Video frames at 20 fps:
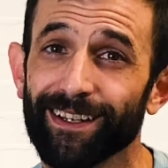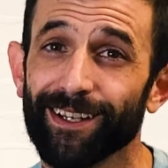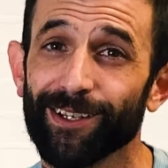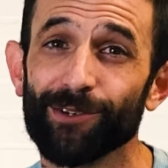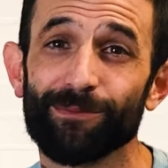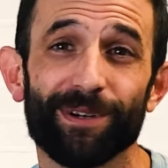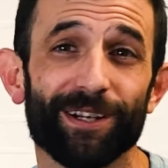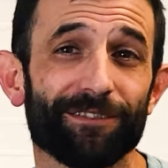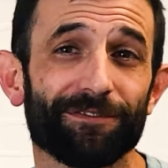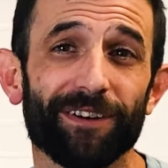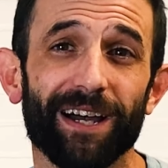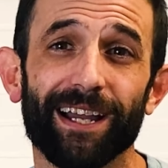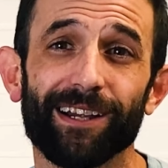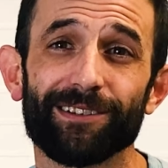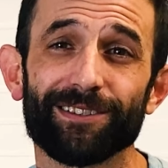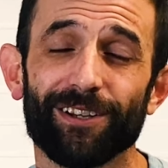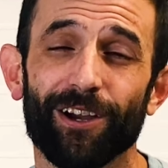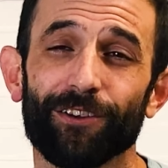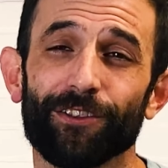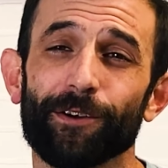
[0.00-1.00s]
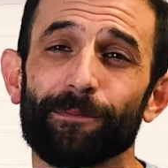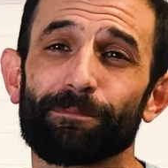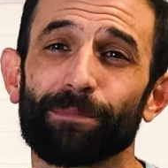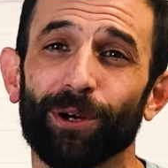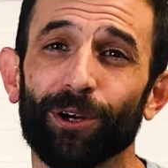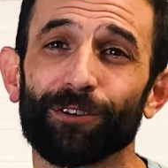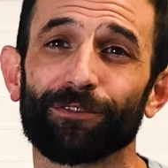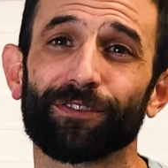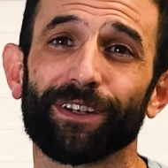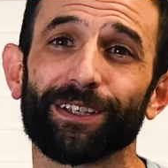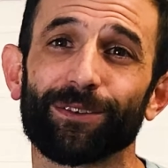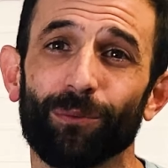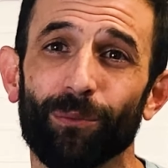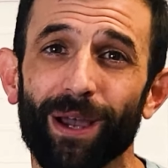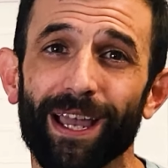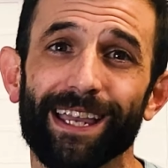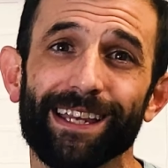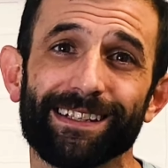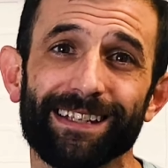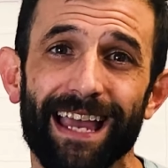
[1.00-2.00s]
Humidifiers are the perfect
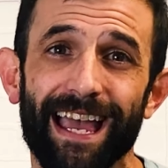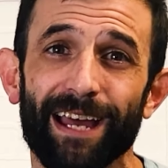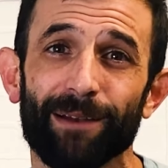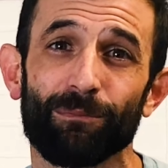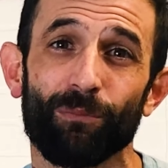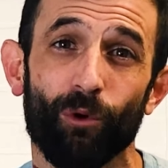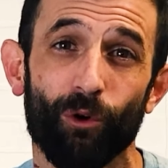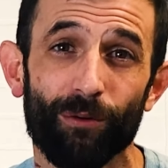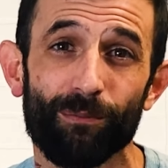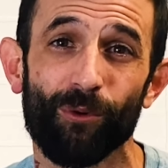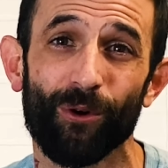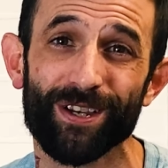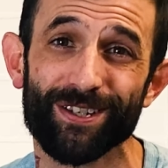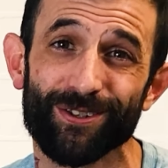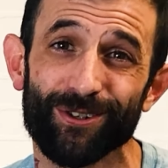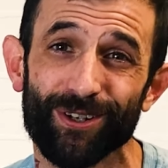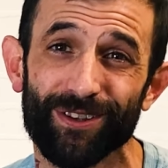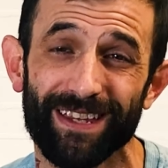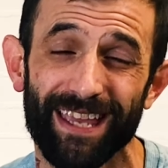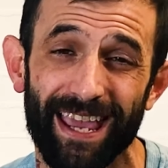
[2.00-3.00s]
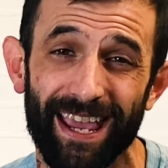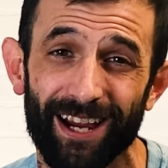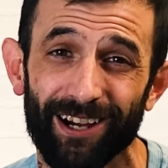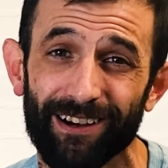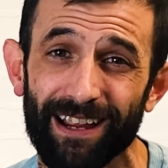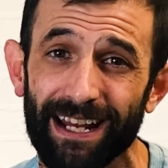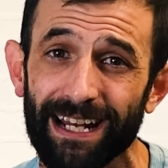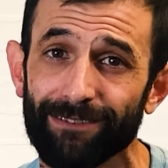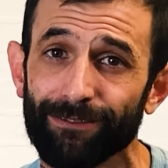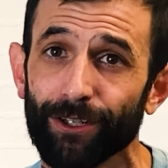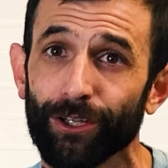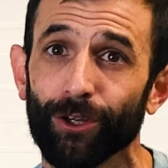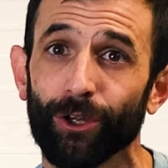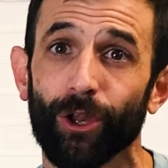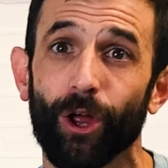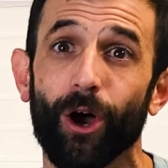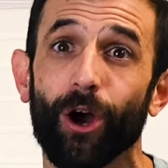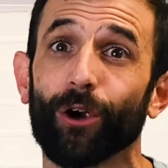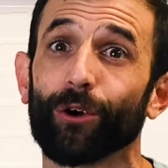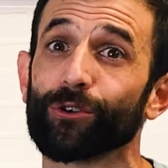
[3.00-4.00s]
way to add more moisture to the air and have a
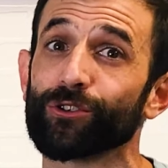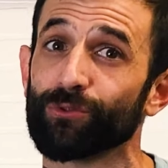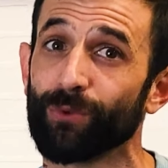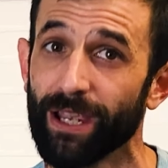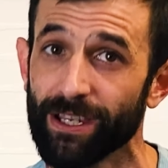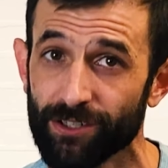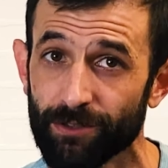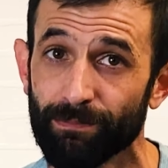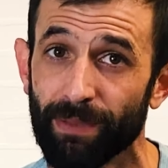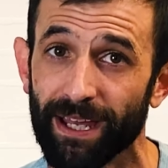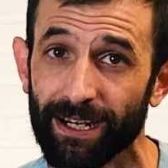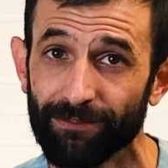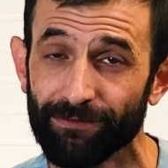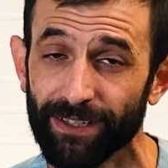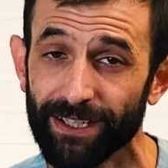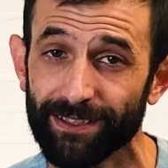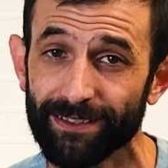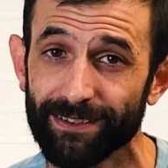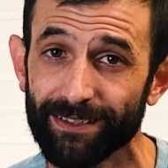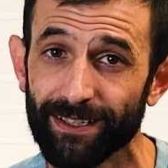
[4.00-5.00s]
large range of benefits,